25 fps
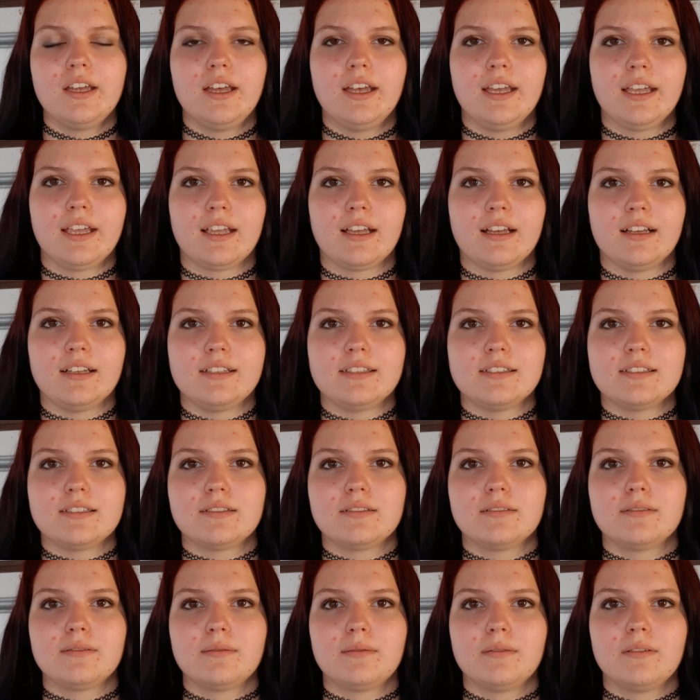and
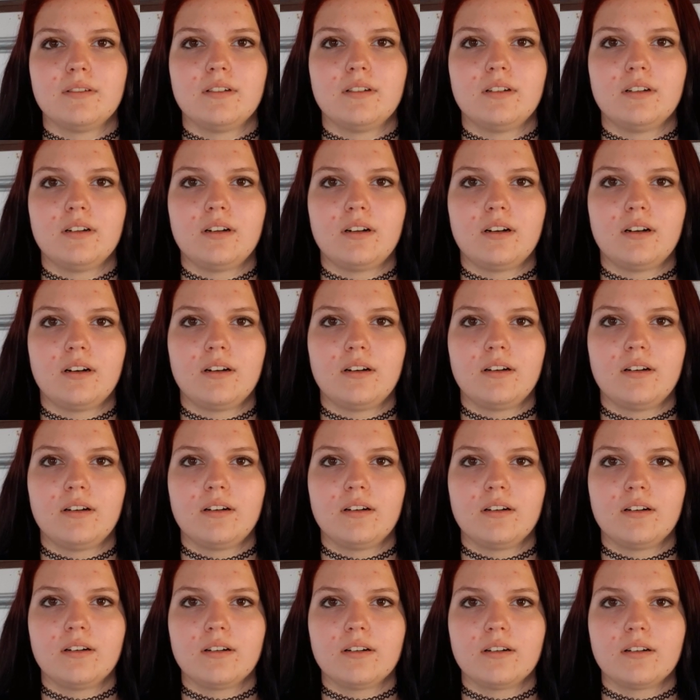
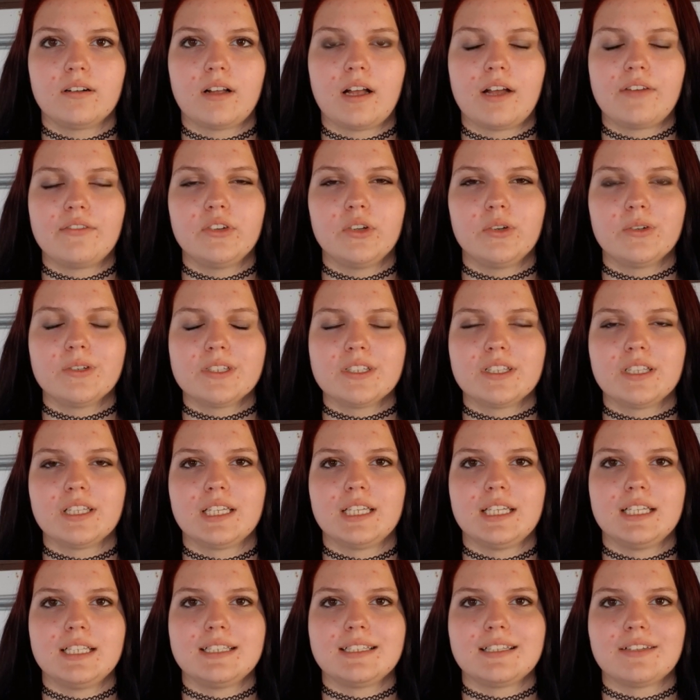I've noticed the
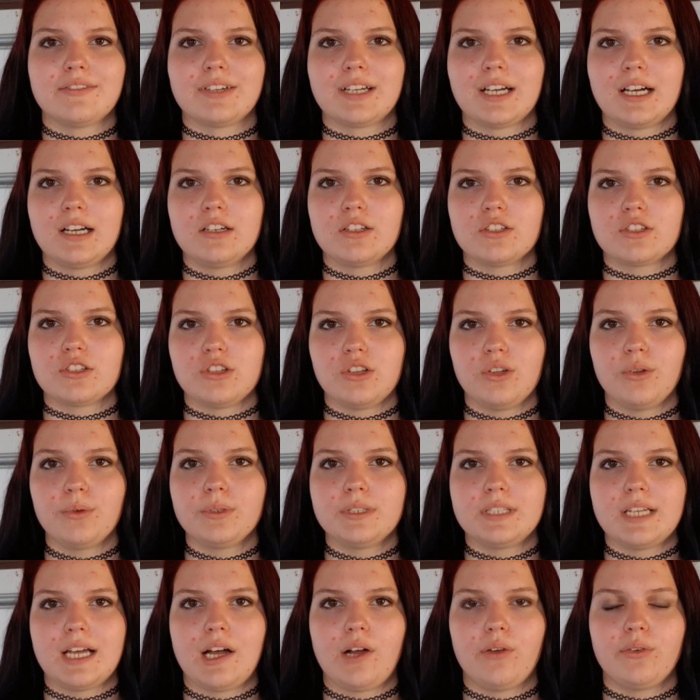kittens have kind of slowed
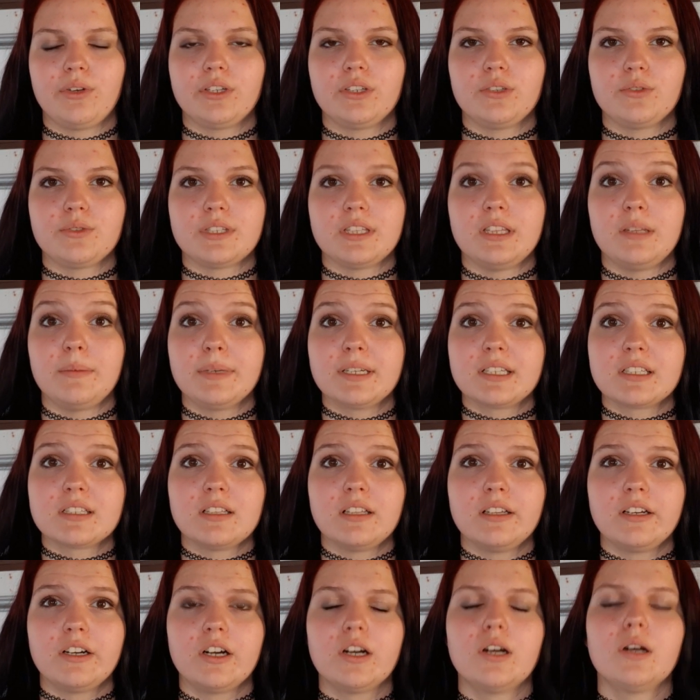down in using the mixed
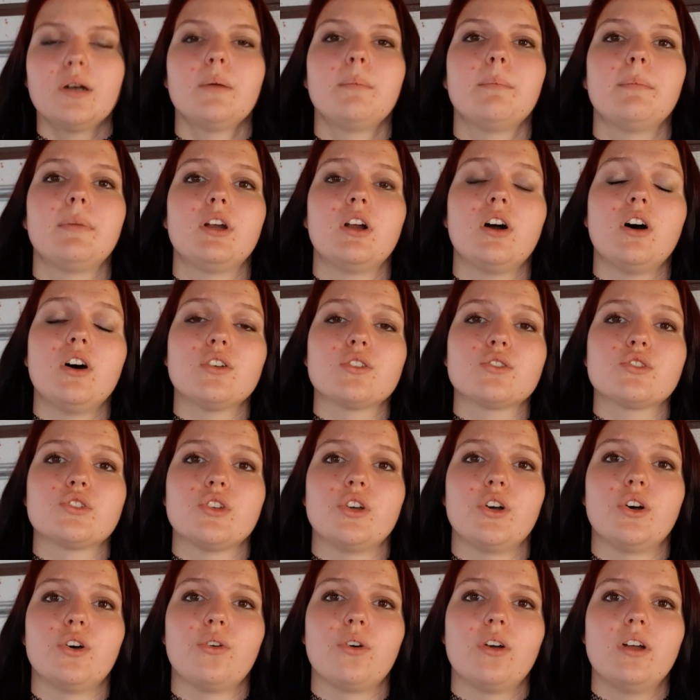litter, but
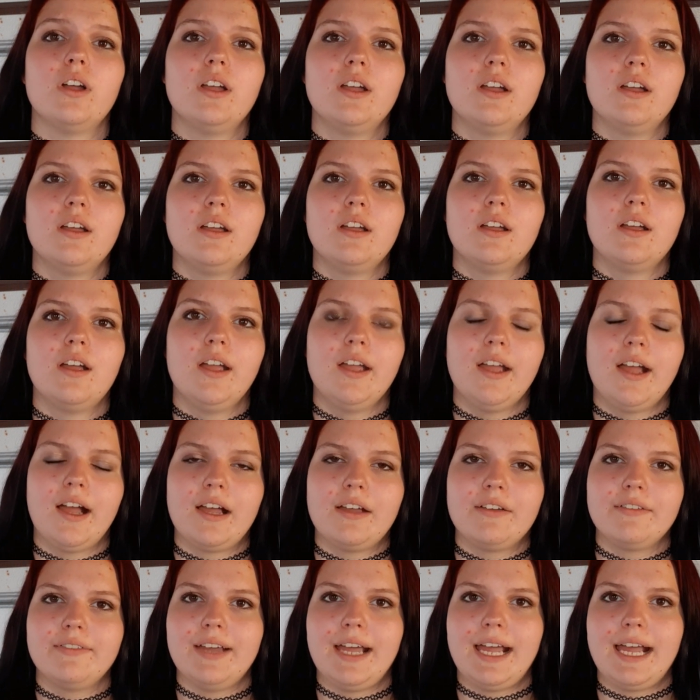also
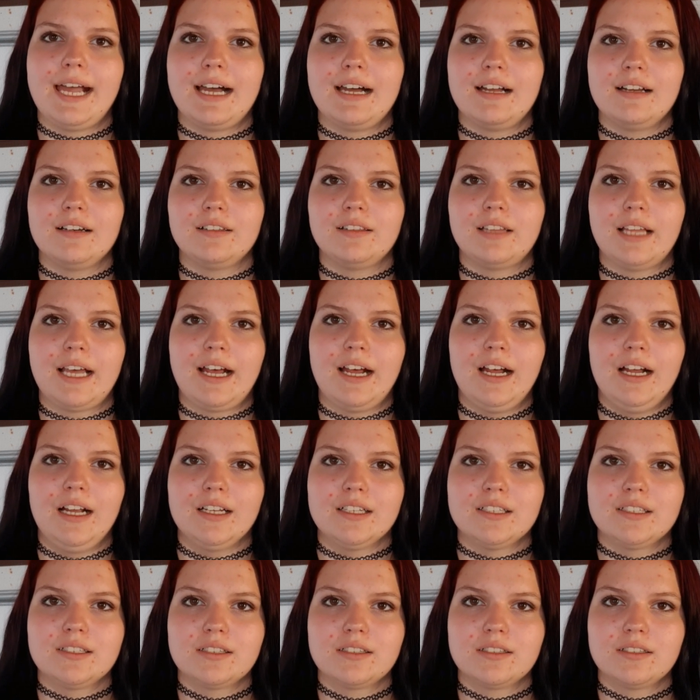I've had
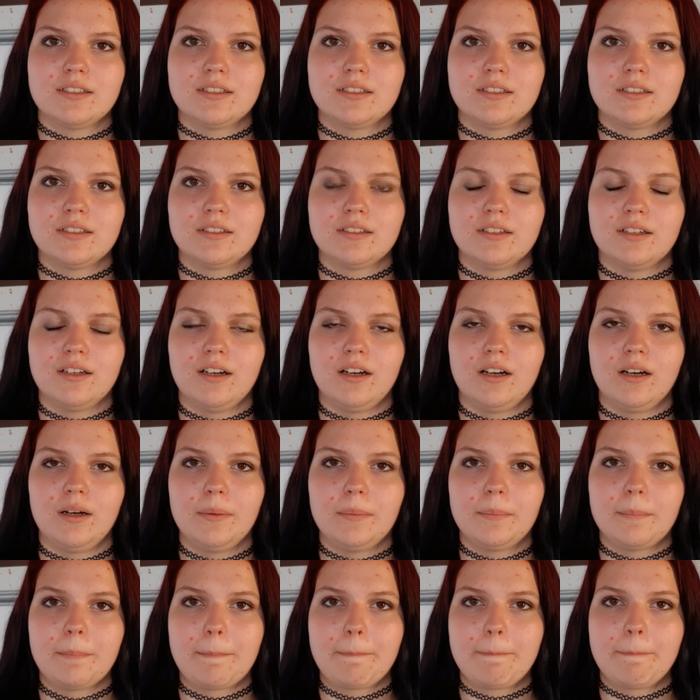that
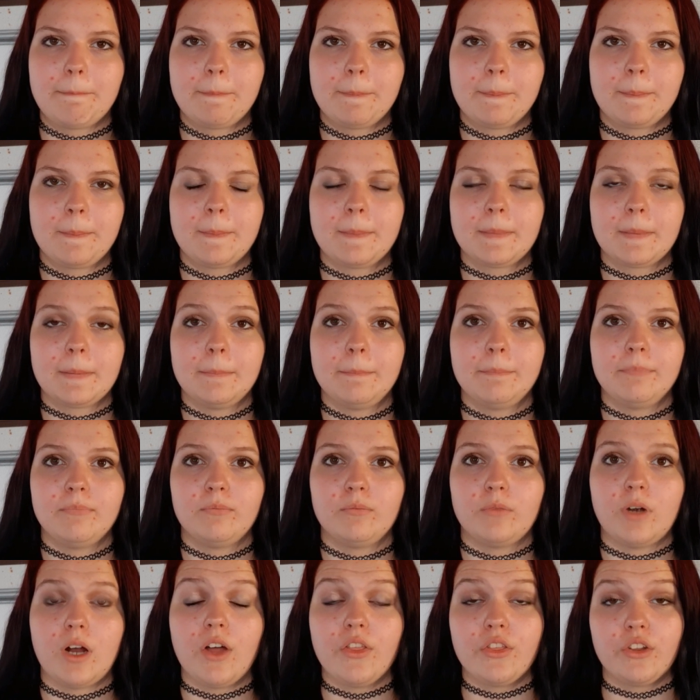
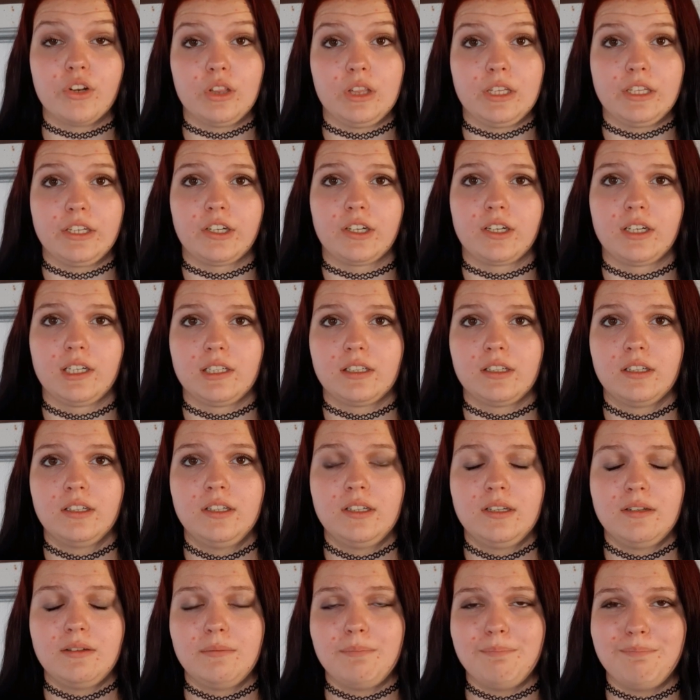other litter
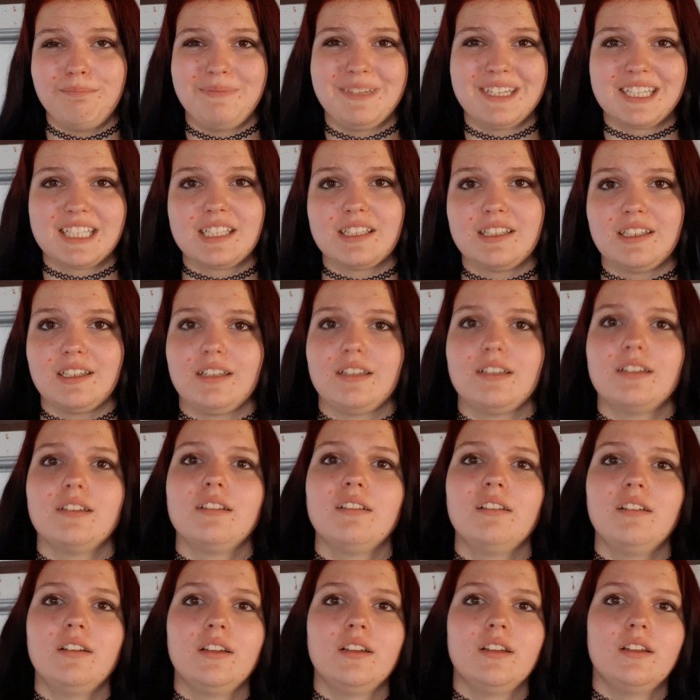mixed in
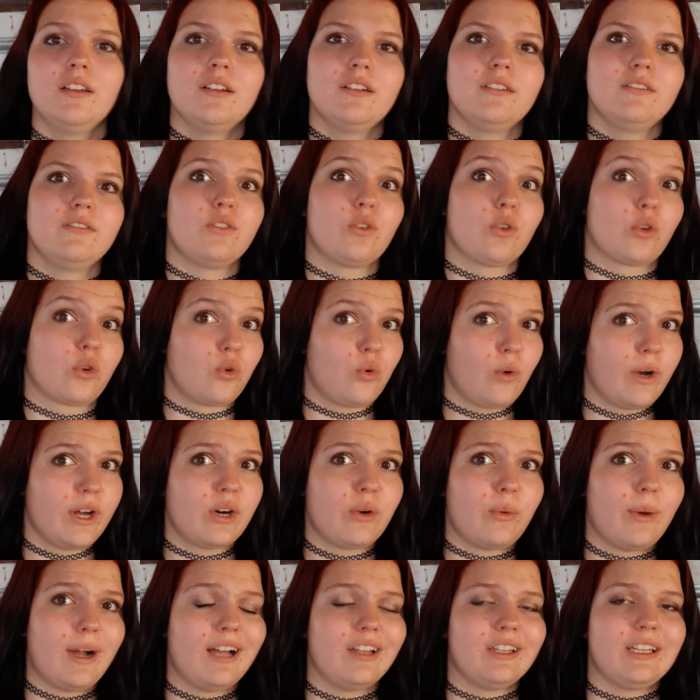for quite a
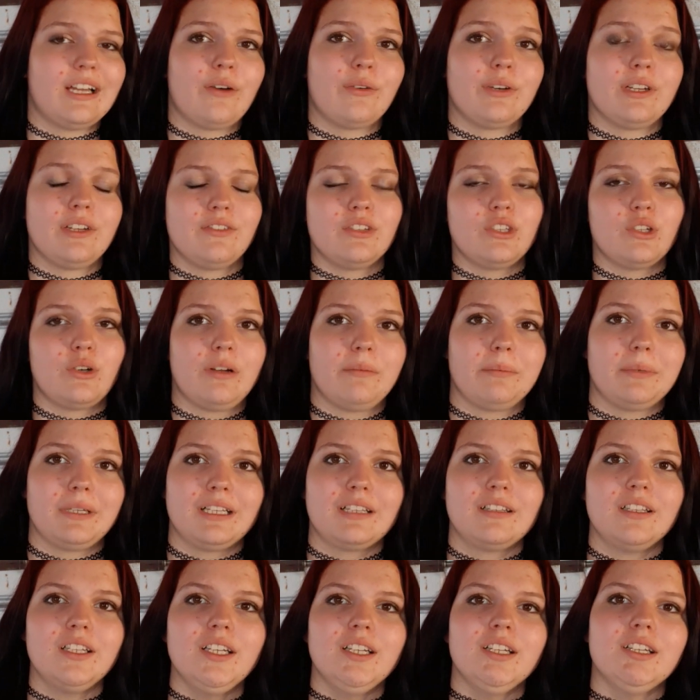while now, and even though I've been
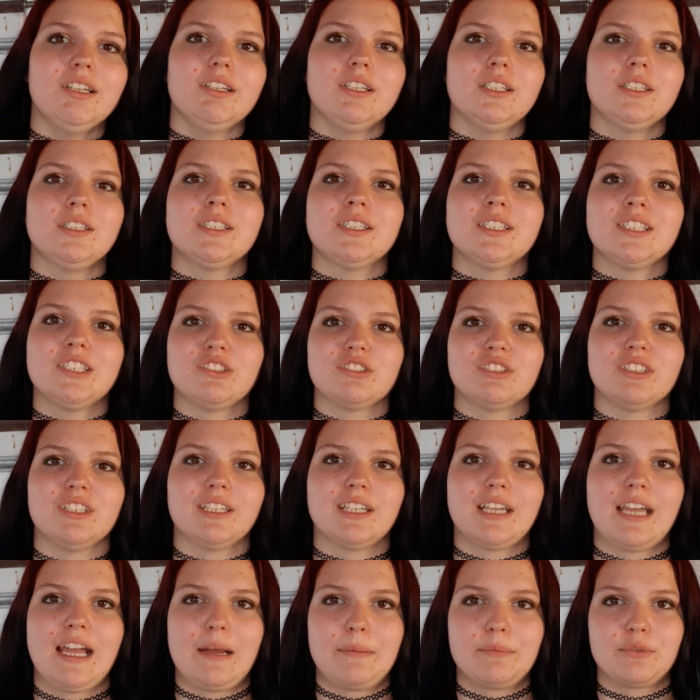cleaning it, it's still going to
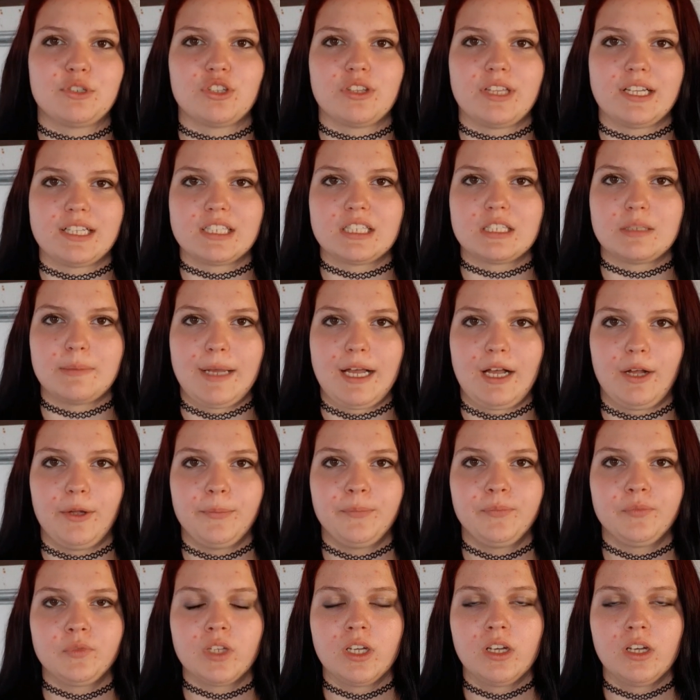capture that smell.